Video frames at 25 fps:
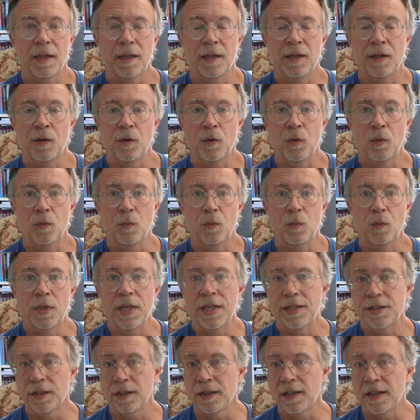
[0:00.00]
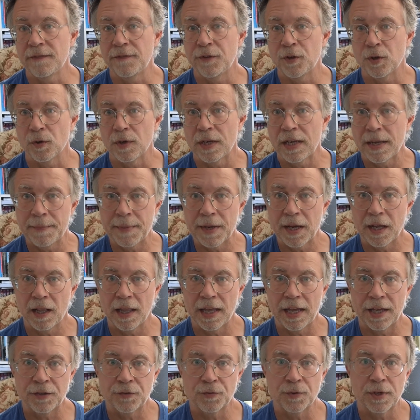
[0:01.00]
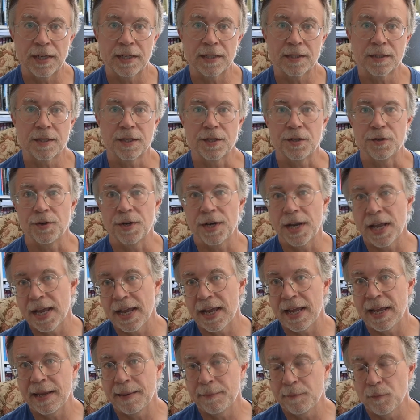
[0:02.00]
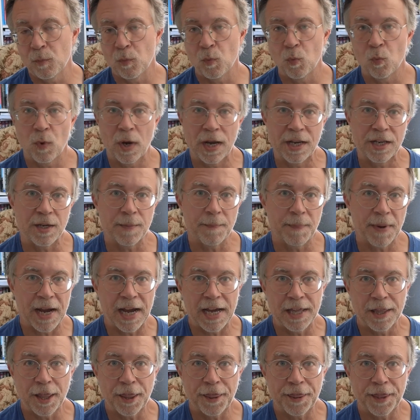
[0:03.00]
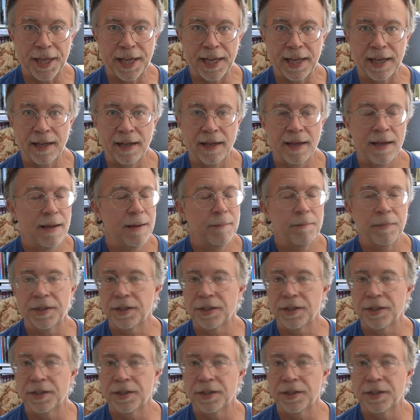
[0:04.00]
You need to leave your email address and your name when you buy the thing,